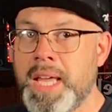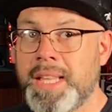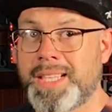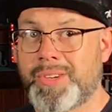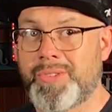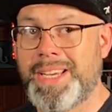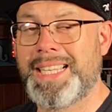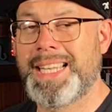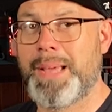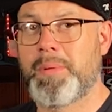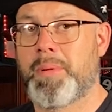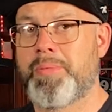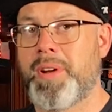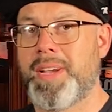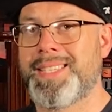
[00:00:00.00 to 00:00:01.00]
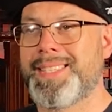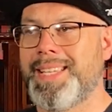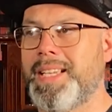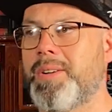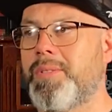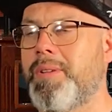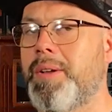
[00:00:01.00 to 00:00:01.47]
The Green Label priced
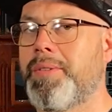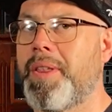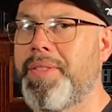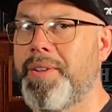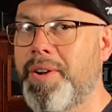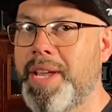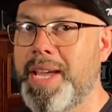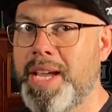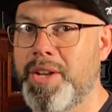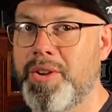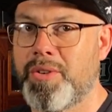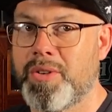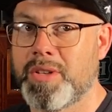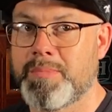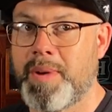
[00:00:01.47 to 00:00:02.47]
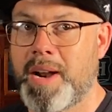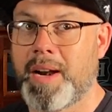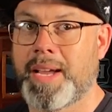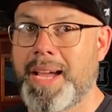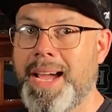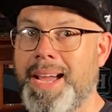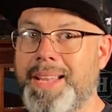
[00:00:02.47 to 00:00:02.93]
in around the 38 euros
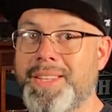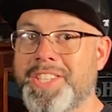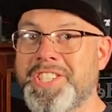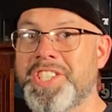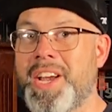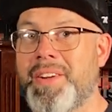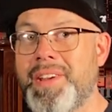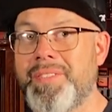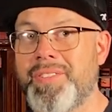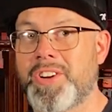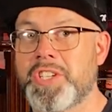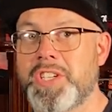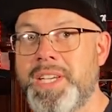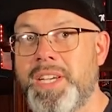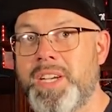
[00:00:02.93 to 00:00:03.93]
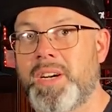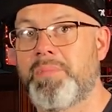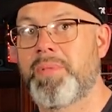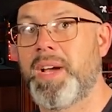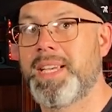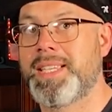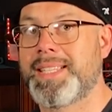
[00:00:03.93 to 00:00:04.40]
mark, and the sherry version here
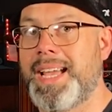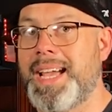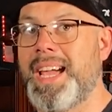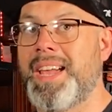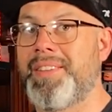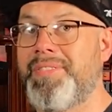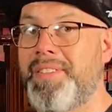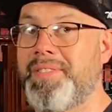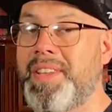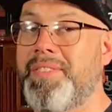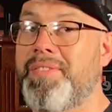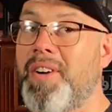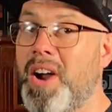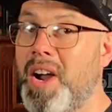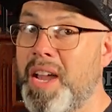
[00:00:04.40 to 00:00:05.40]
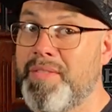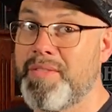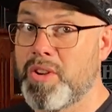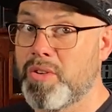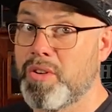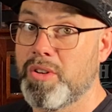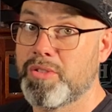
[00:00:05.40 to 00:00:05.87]
priced at 55
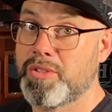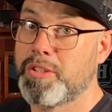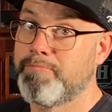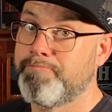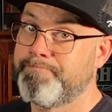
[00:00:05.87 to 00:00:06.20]
euros.